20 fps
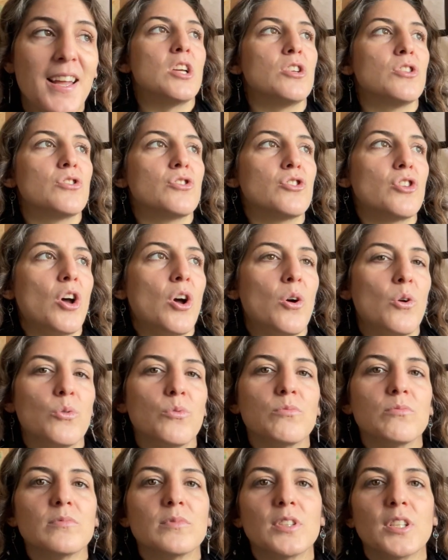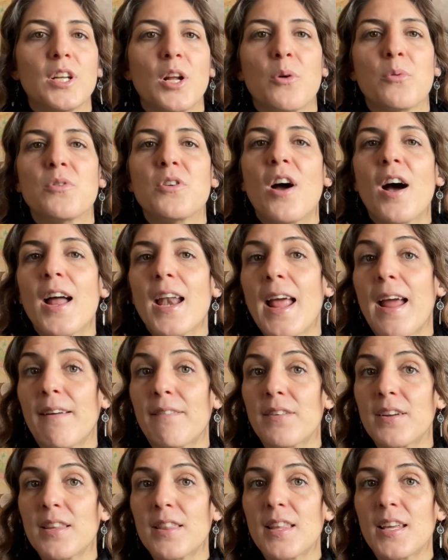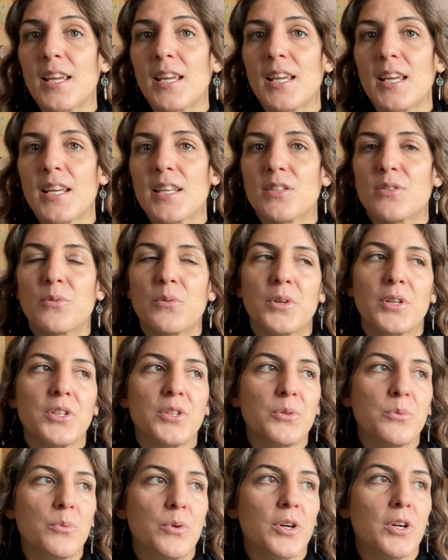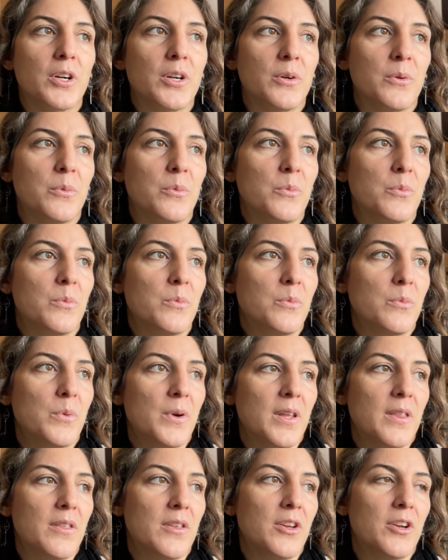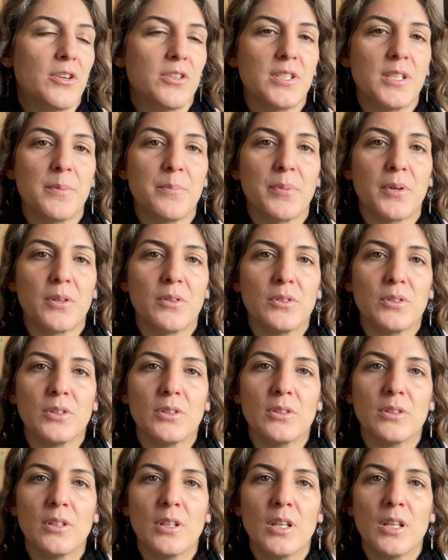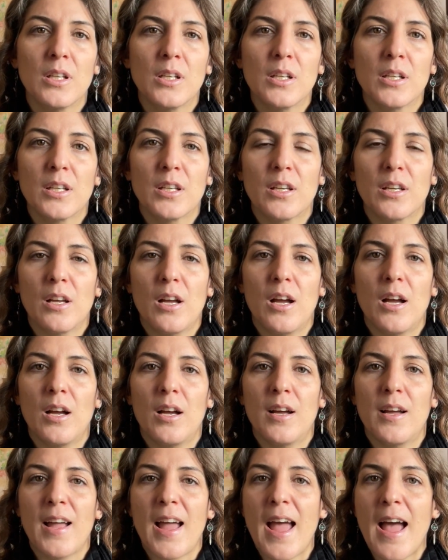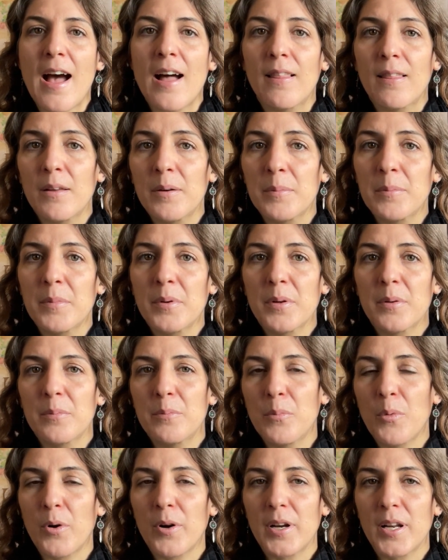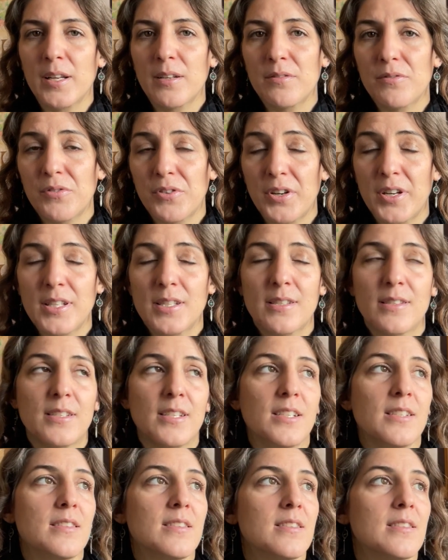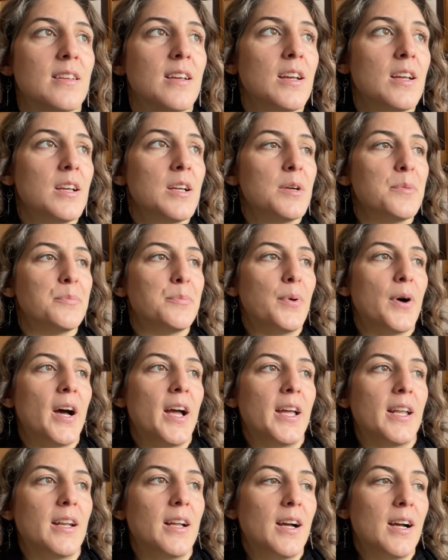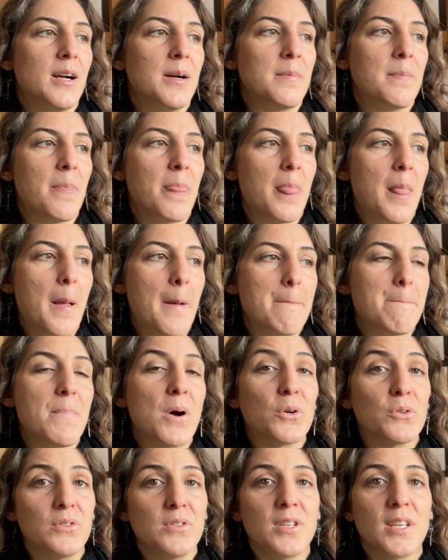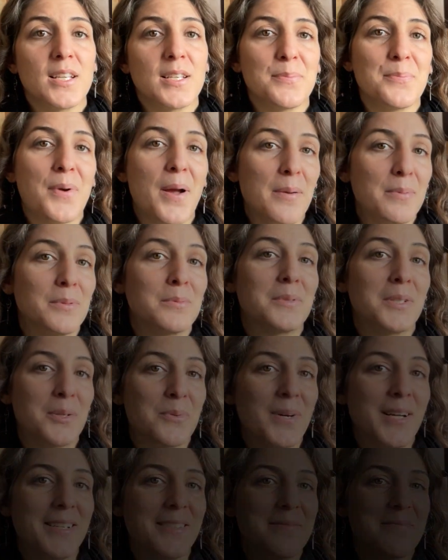So, not everything is going to work with your typical alum mordant, for instance, but most things probably will.